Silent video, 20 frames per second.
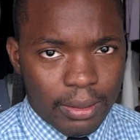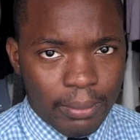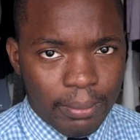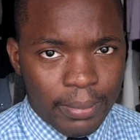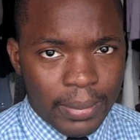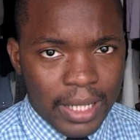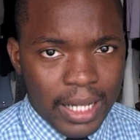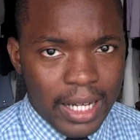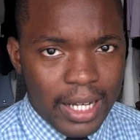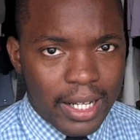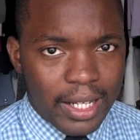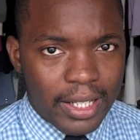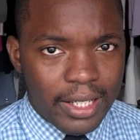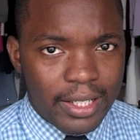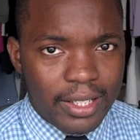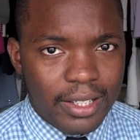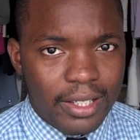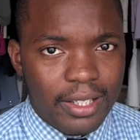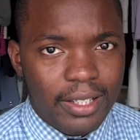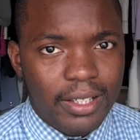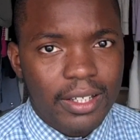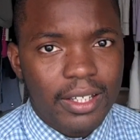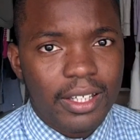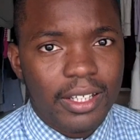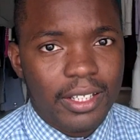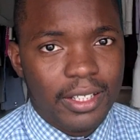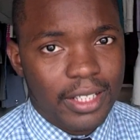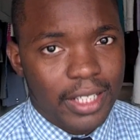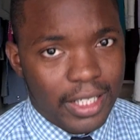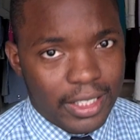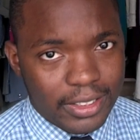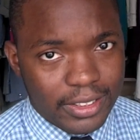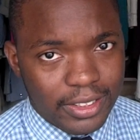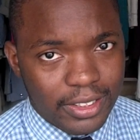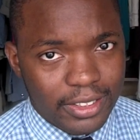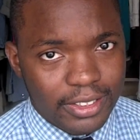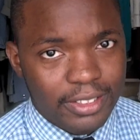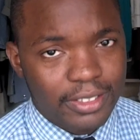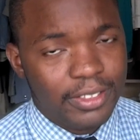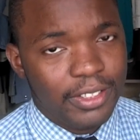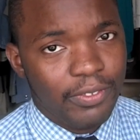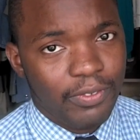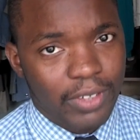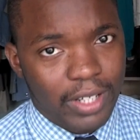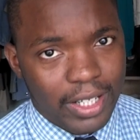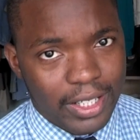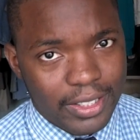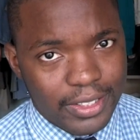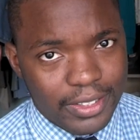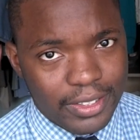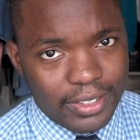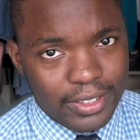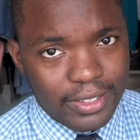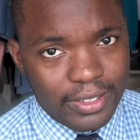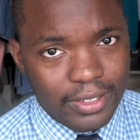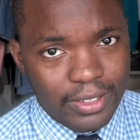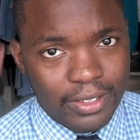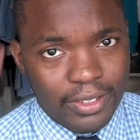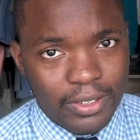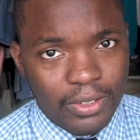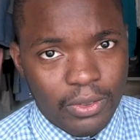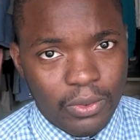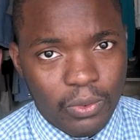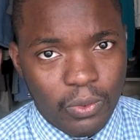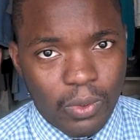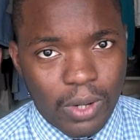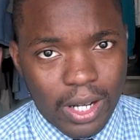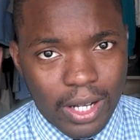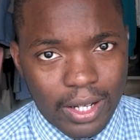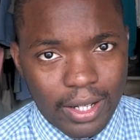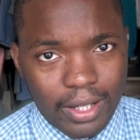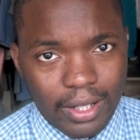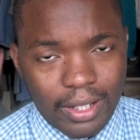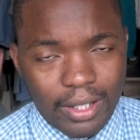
Buy a Nexus device. Why?